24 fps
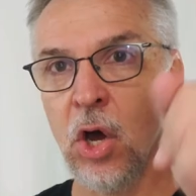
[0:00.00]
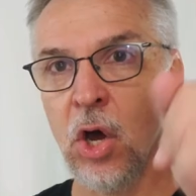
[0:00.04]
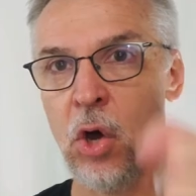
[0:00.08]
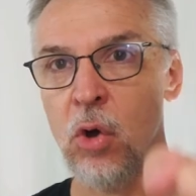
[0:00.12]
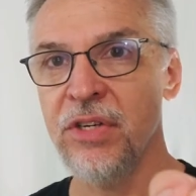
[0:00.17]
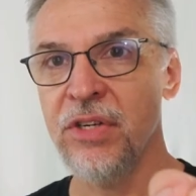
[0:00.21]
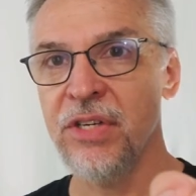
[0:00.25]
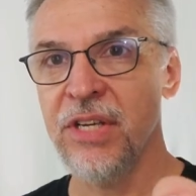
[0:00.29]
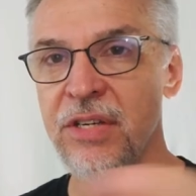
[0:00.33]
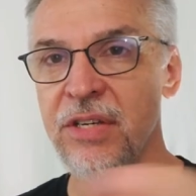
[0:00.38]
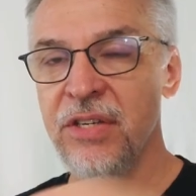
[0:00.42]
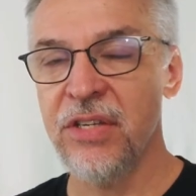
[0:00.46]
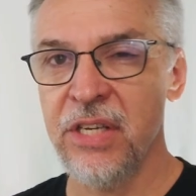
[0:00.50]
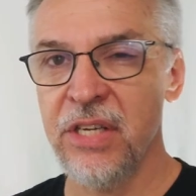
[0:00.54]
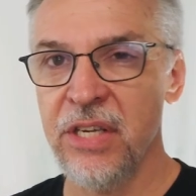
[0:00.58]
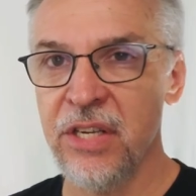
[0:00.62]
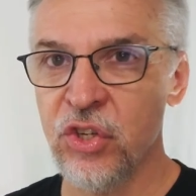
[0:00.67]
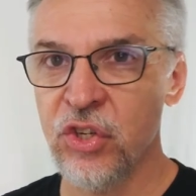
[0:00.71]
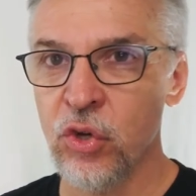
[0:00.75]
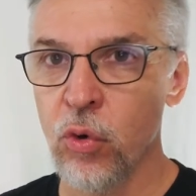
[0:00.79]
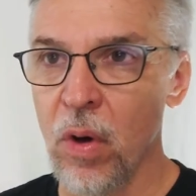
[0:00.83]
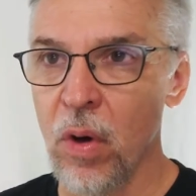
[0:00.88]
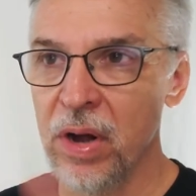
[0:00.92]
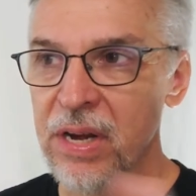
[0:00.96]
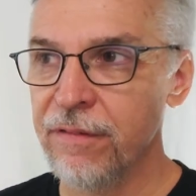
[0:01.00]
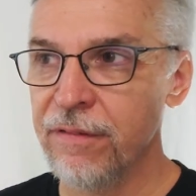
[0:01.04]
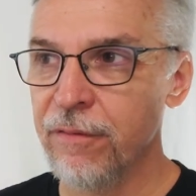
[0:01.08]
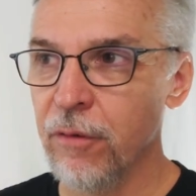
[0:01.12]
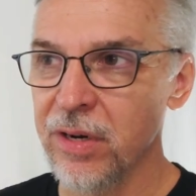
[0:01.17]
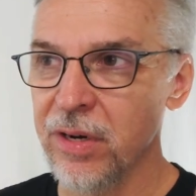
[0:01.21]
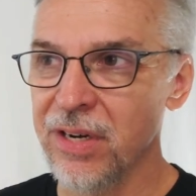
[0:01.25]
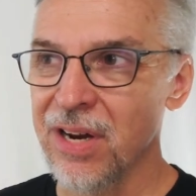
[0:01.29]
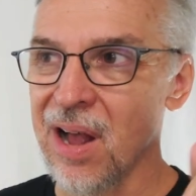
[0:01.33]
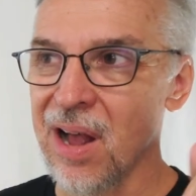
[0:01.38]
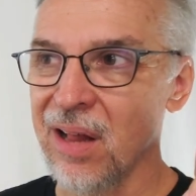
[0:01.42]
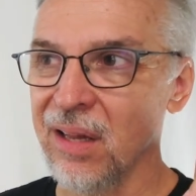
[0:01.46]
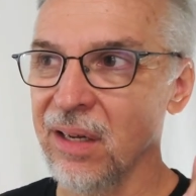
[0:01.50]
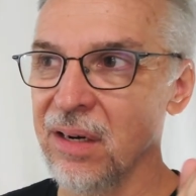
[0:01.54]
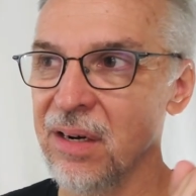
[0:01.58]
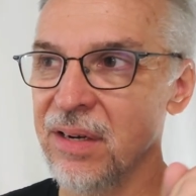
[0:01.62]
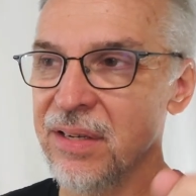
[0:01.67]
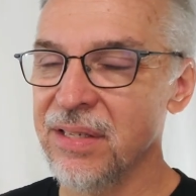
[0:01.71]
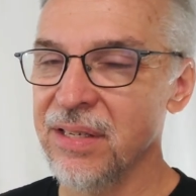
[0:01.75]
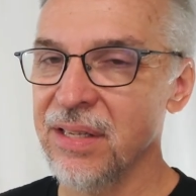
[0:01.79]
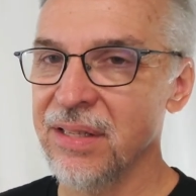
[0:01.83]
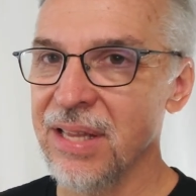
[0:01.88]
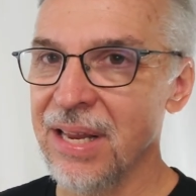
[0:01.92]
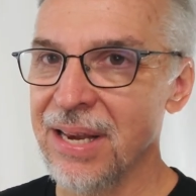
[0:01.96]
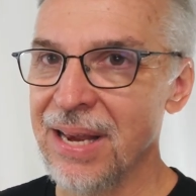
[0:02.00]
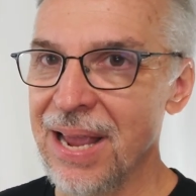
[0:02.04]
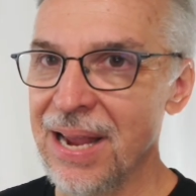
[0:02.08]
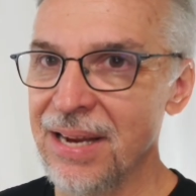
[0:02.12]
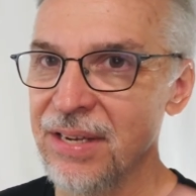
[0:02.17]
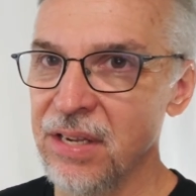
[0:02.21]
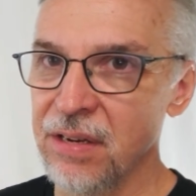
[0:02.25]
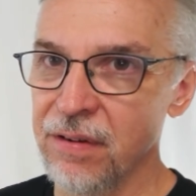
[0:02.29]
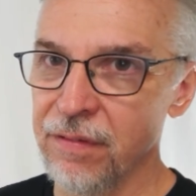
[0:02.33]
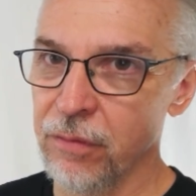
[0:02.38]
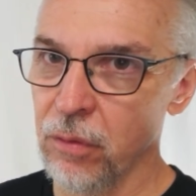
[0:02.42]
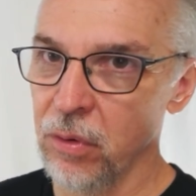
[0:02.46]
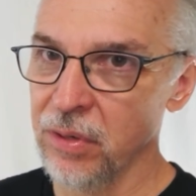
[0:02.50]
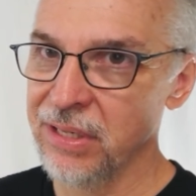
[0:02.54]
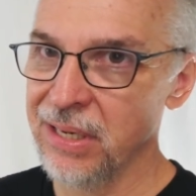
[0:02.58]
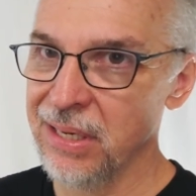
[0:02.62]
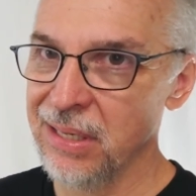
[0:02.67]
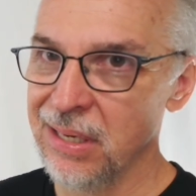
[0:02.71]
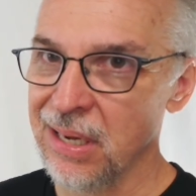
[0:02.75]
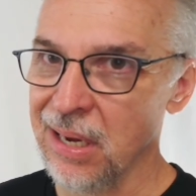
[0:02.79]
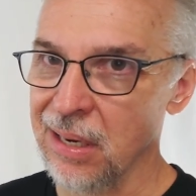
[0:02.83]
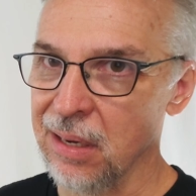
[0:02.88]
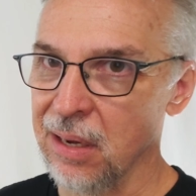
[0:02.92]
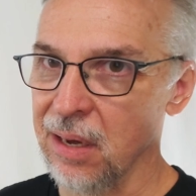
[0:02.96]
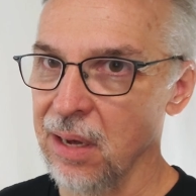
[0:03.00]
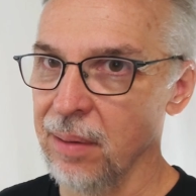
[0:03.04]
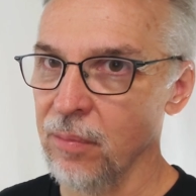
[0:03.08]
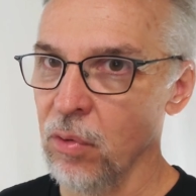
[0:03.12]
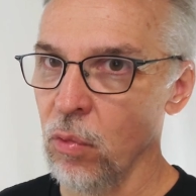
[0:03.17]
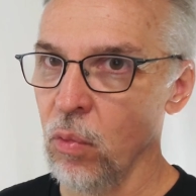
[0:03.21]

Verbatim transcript: OTT, $24, the 1914.com.